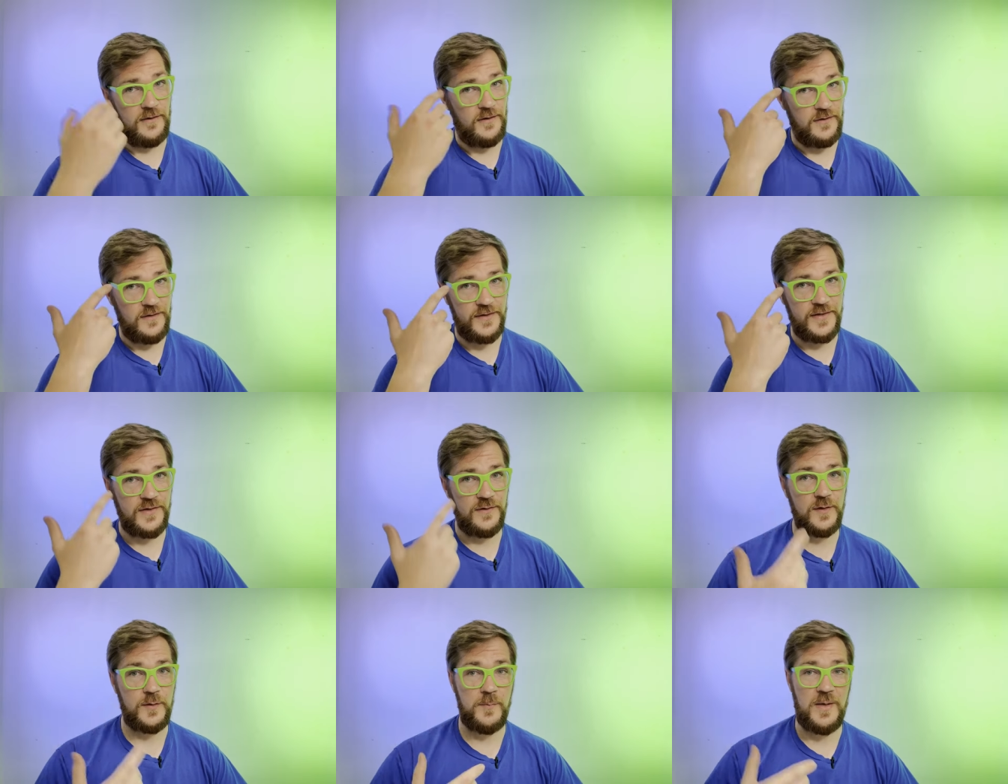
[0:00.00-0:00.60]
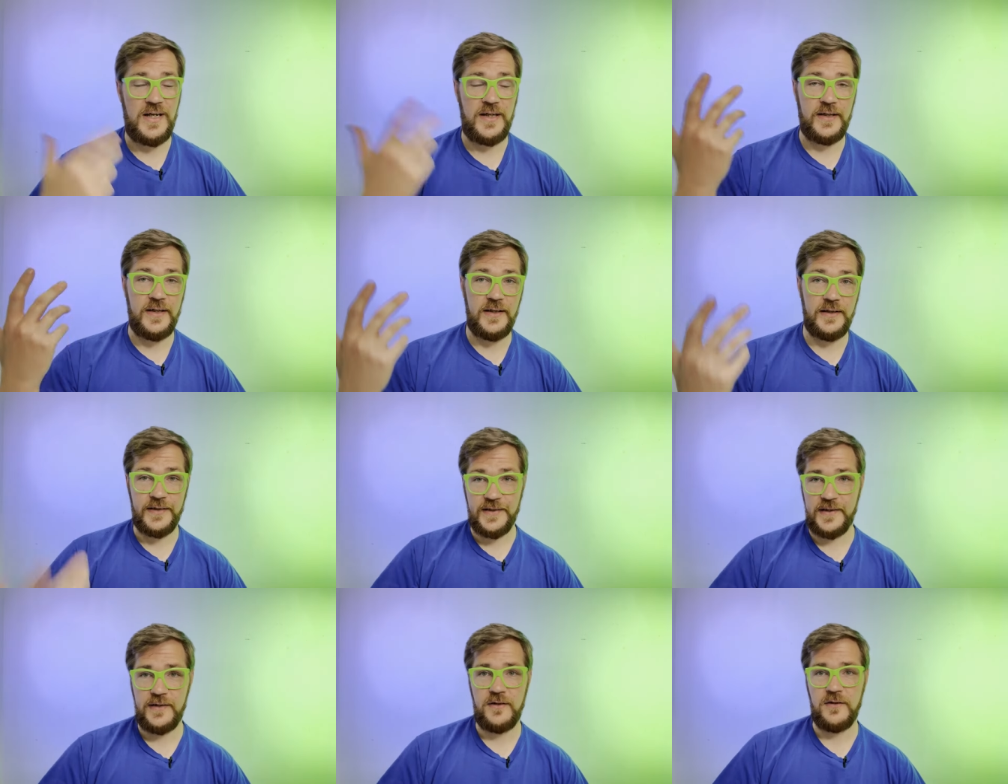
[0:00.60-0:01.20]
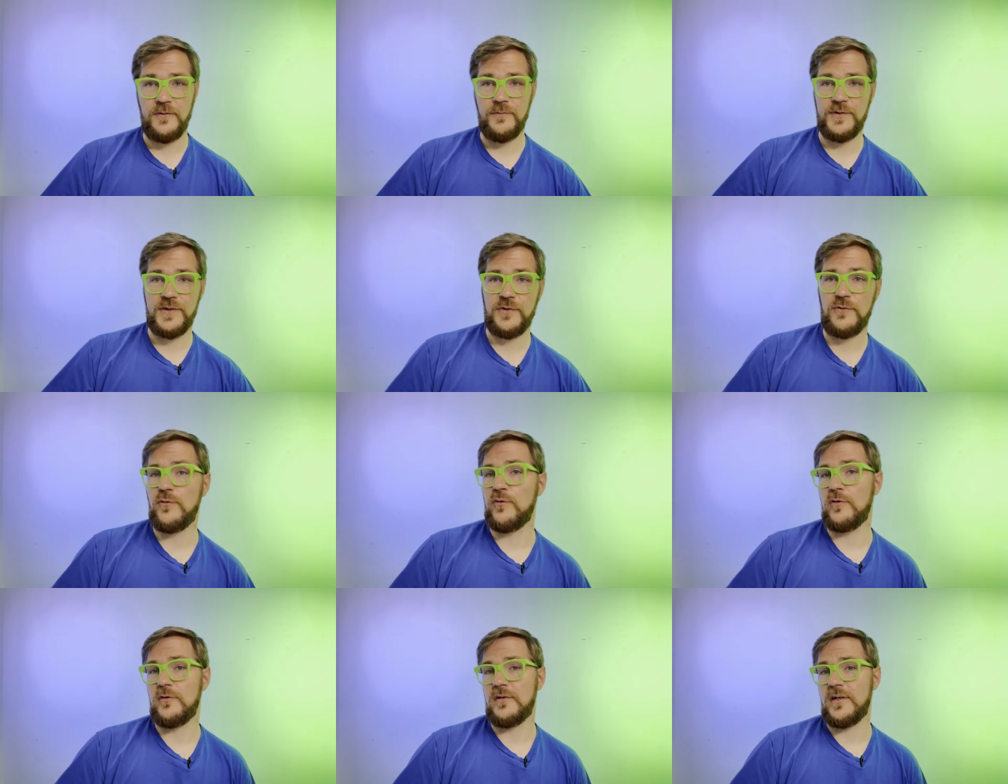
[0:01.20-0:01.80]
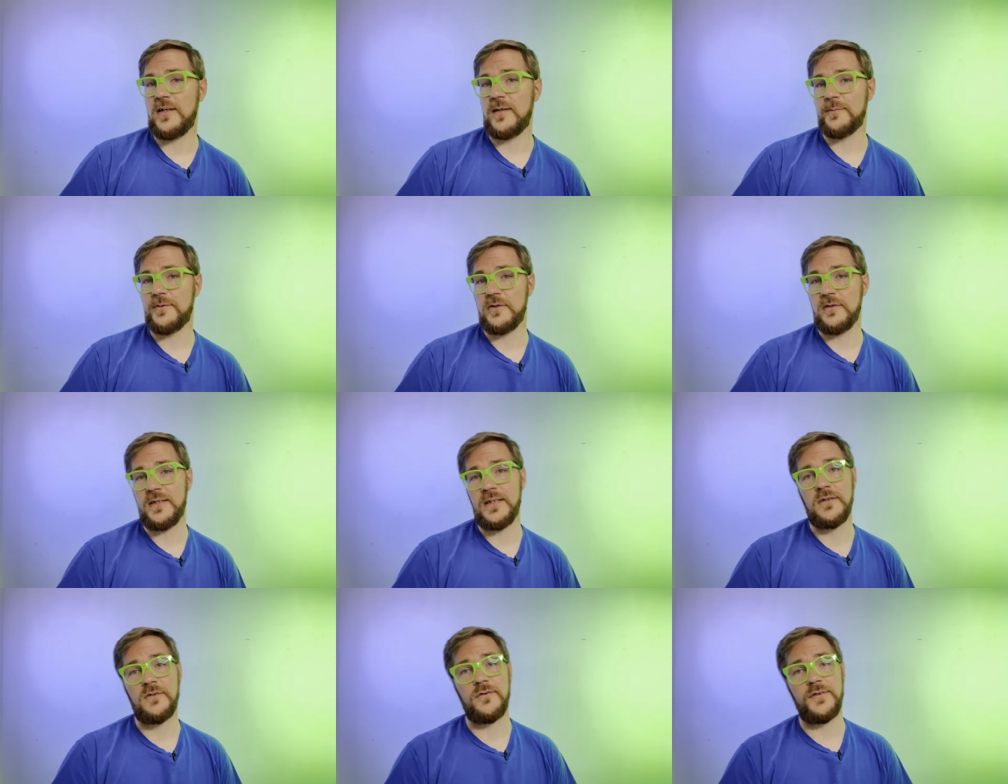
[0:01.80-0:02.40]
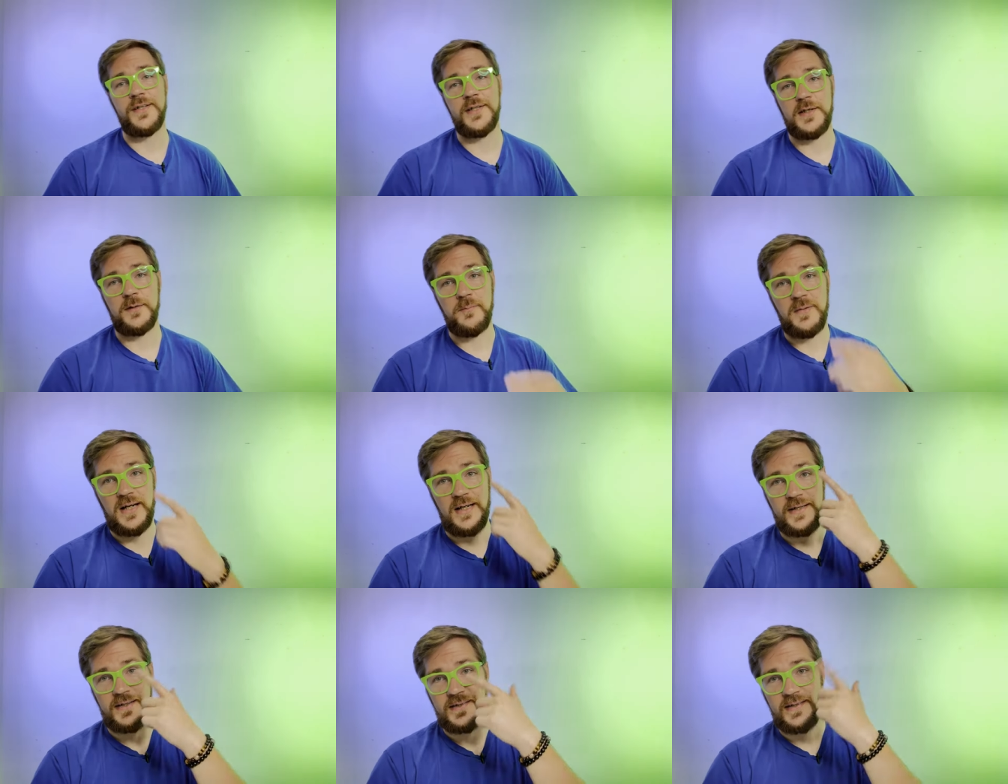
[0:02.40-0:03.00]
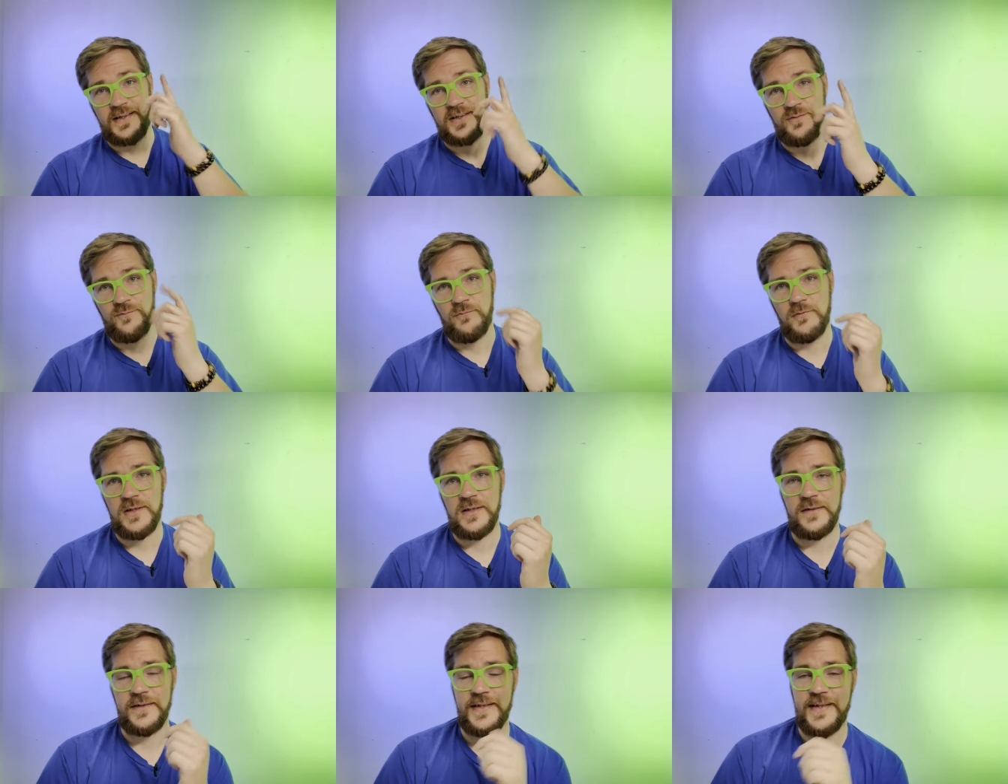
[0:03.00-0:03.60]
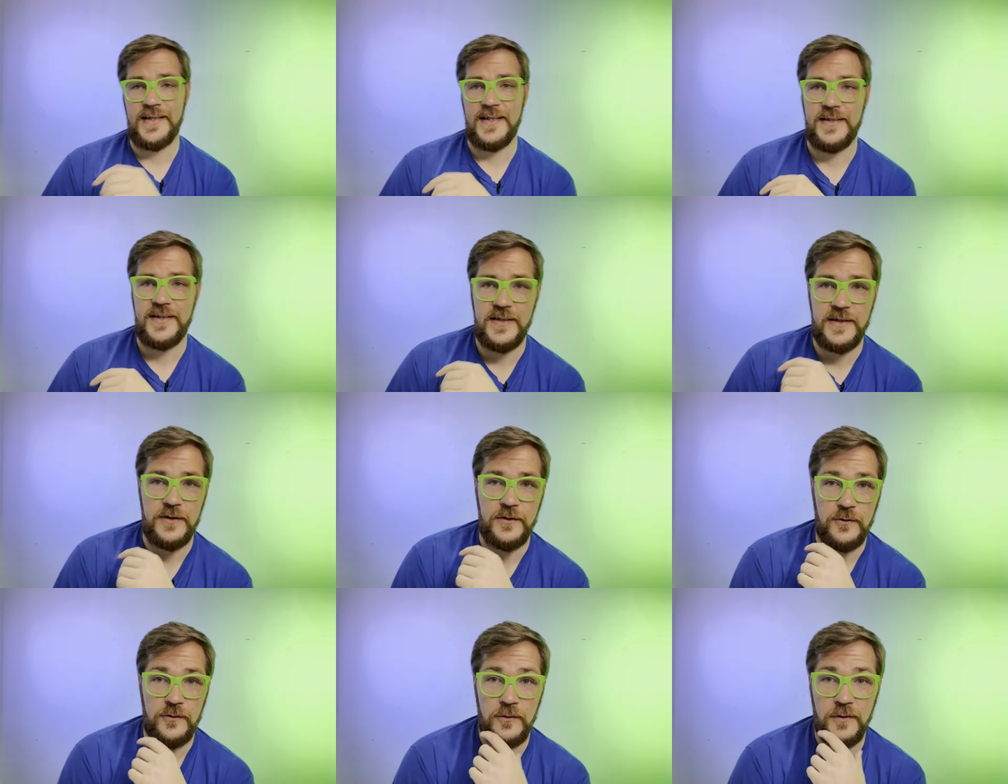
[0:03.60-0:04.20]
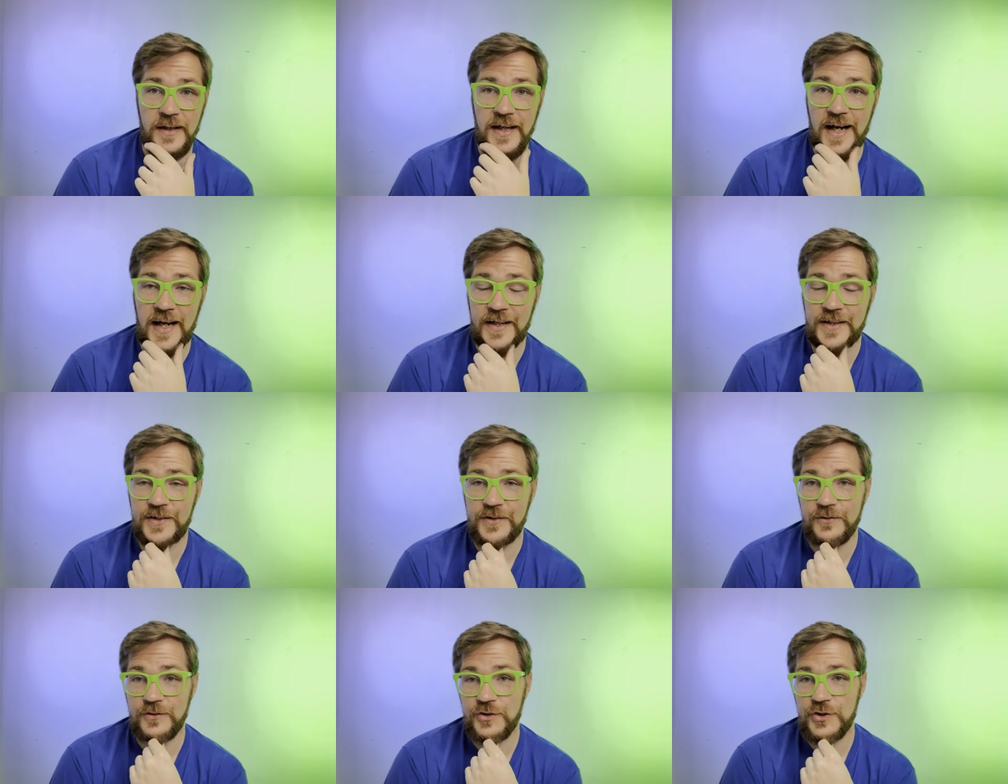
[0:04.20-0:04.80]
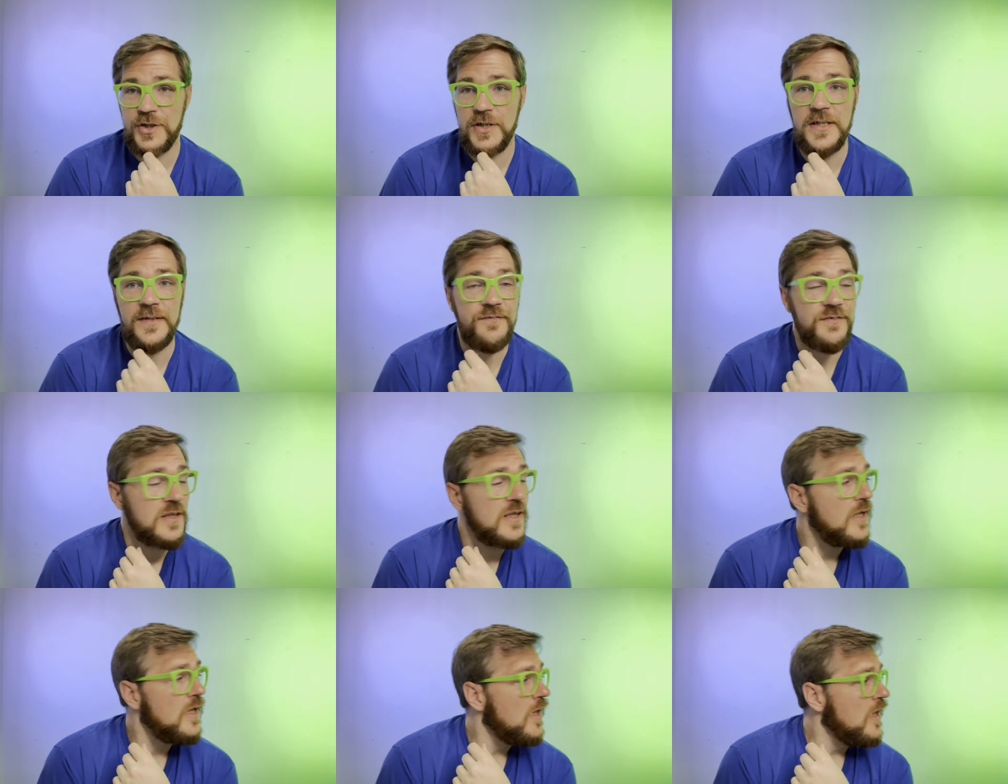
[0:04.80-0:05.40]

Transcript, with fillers: Also in my case here was a $0.25 increase in minus, as well as that 10-degree axial shift.